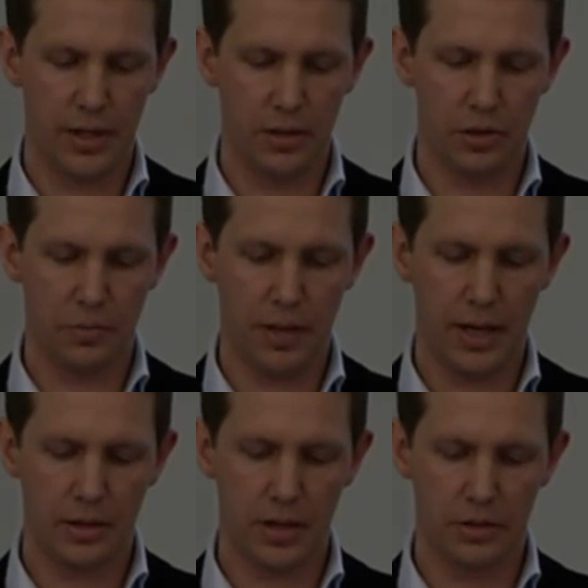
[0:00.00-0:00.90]
continue
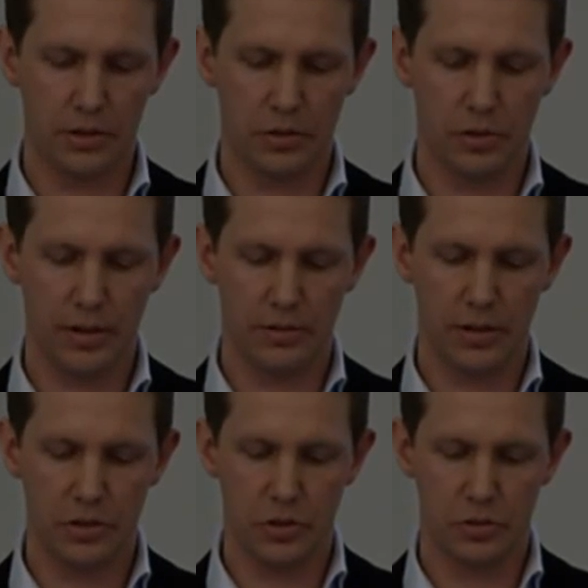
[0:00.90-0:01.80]
to pay attention to
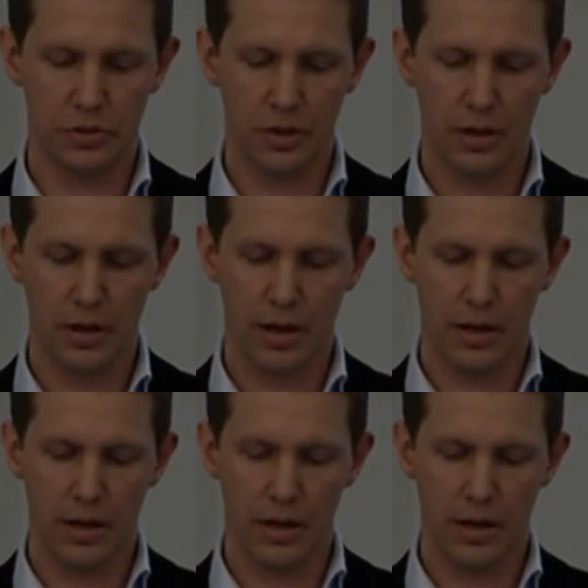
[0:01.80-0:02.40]
these issues